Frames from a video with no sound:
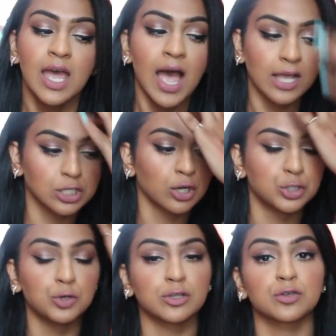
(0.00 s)
As long
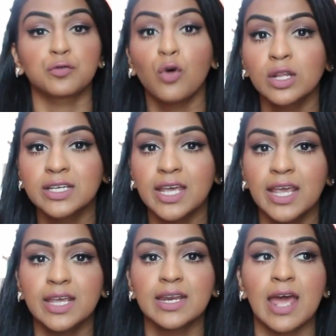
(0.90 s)
as you
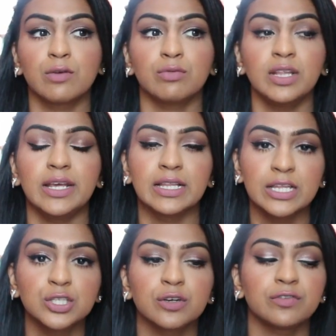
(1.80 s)
exfoliate and really
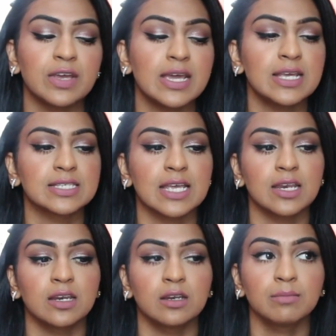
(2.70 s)
cleanse your face
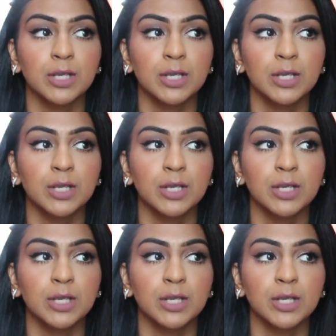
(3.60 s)
and